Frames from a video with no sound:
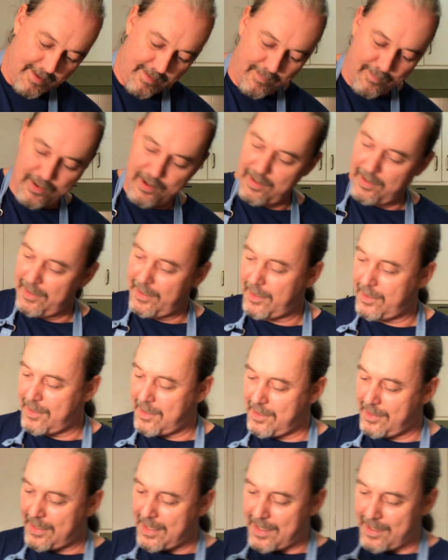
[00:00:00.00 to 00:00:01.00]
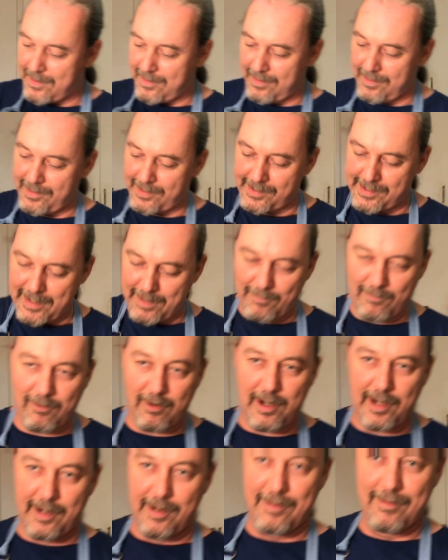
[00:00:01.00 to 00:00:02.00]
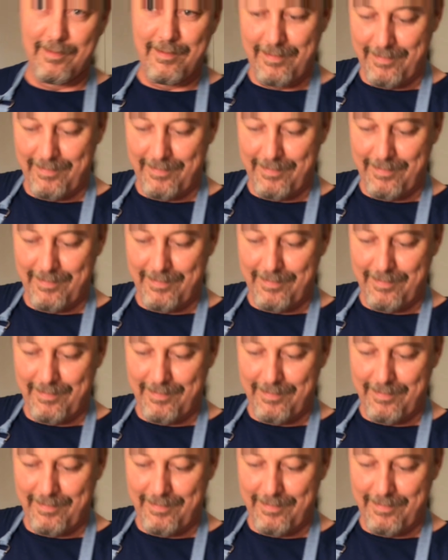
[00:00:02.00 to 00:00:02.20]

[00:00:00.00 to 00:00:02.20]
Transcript: Put a lid on that, and then step 1.